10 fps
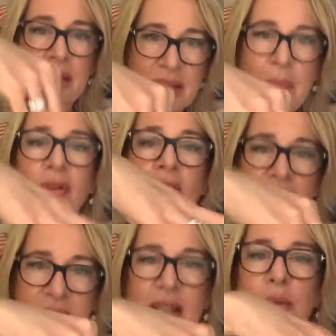it's them
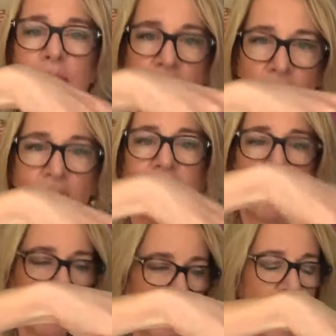running, because that's what they look like
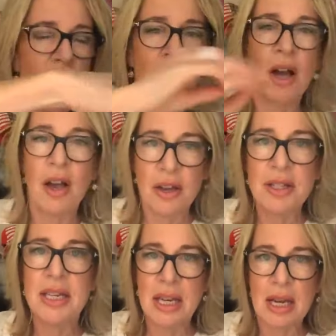from afar.
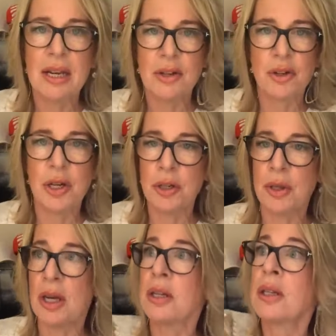Deer literally do
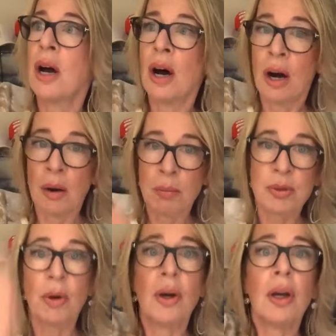this.
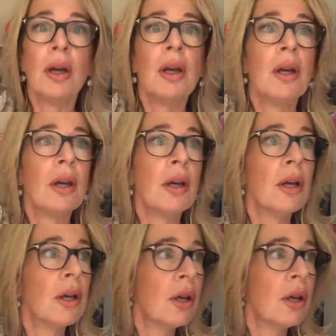Boing,